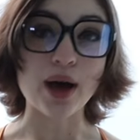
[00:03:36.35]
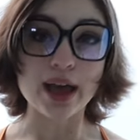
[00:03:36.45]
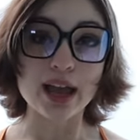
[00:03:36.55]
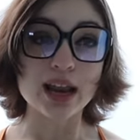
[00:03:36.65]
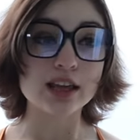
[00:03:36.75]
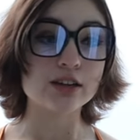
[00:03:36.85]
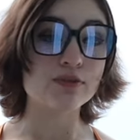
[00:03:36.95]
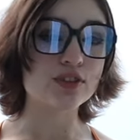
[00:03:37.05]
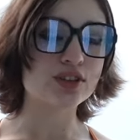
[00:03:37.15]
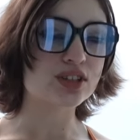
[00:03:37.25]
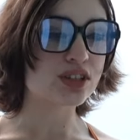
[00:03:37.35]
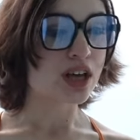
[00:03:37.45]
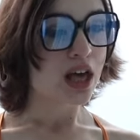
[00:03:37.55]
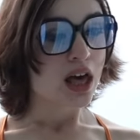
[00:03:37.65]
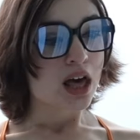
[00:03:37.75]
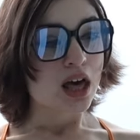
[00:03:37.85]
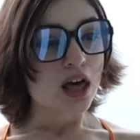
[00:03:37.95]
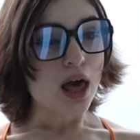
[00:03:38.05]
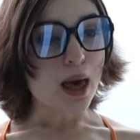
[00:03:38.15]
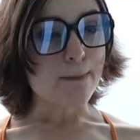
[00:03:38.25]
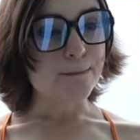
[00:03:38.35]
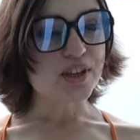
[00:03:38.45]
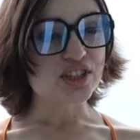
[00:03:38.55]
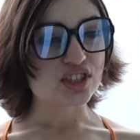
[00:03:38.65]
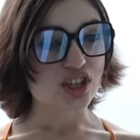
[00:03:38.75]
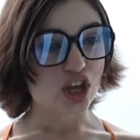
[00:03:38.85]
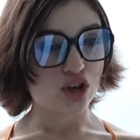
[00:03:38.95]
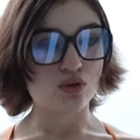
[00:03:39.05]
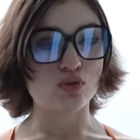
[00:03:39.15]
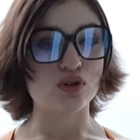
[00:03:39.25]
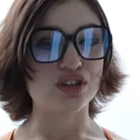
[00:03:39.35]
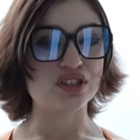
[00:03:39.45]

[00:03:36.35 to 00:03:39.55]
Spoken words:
I gotta give this episode a